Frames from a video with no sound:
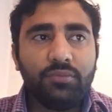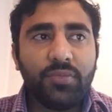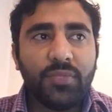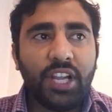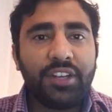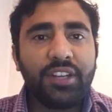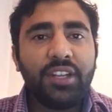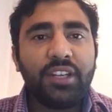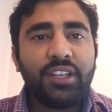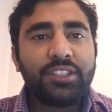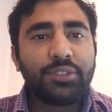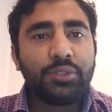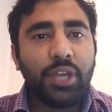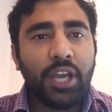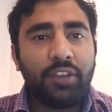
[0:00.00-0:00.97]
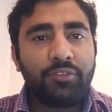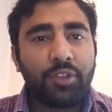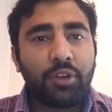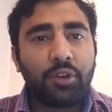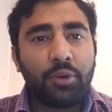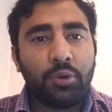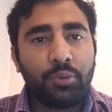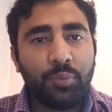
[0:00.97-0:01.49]
until unless you have
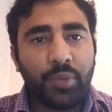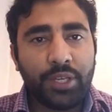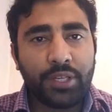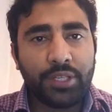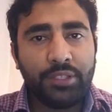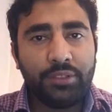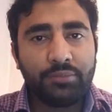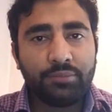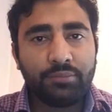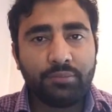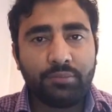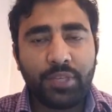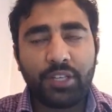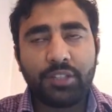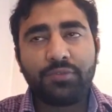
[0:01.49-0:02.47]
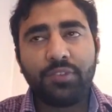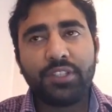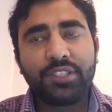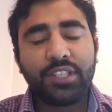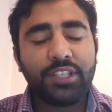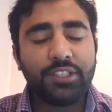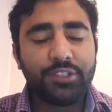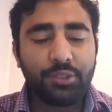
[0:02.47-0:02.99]
your own money, because first
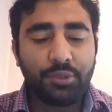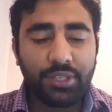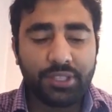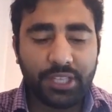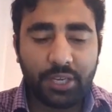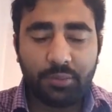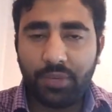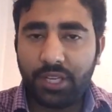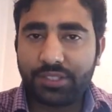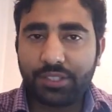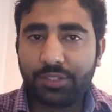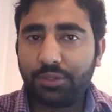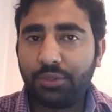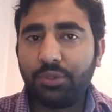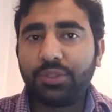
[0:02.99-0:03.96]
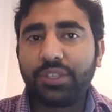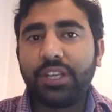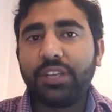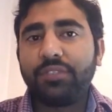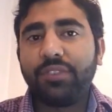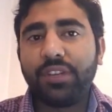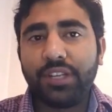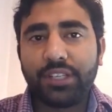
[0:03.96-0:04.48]
thing is during that masters you don't
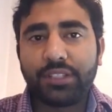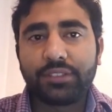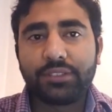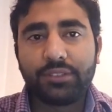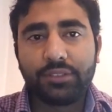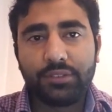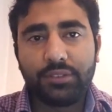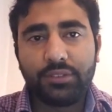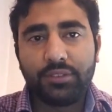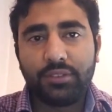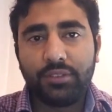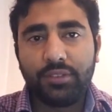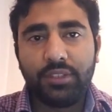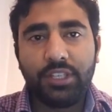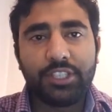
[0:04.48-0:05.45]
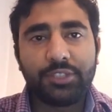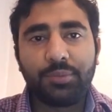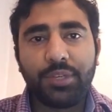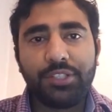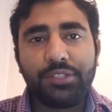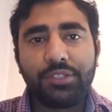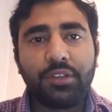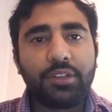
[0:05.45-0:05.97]
get funding that's
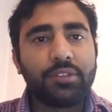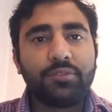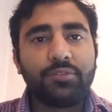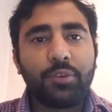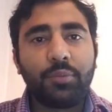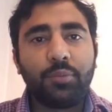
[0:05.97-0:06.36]
pretty sure. For